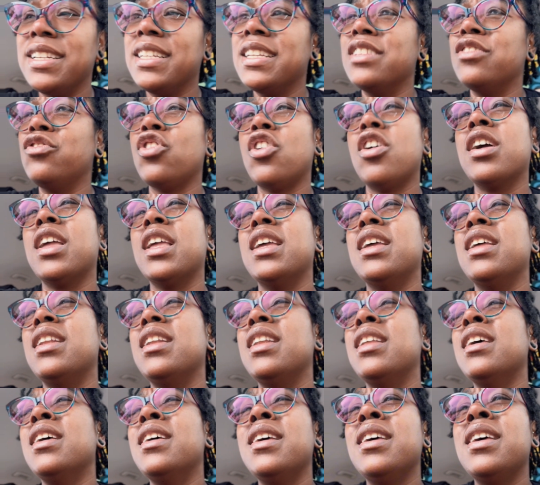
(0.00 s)
then talking,
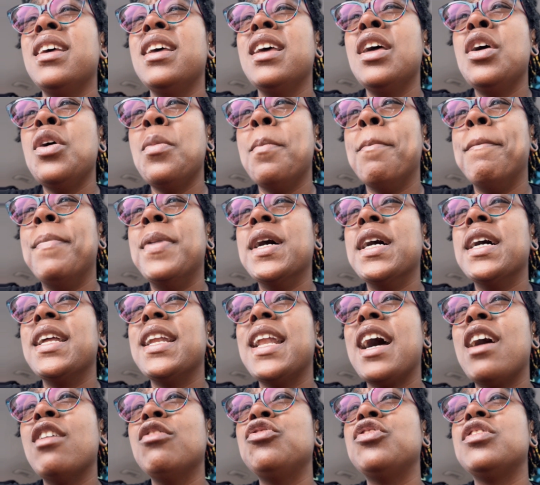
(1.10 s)
but
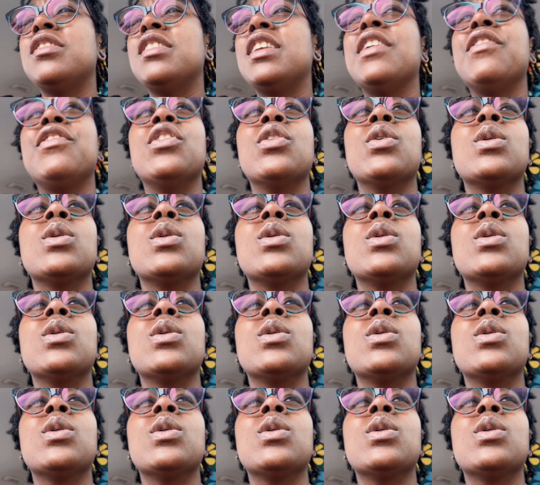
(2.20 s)
I'll just give you a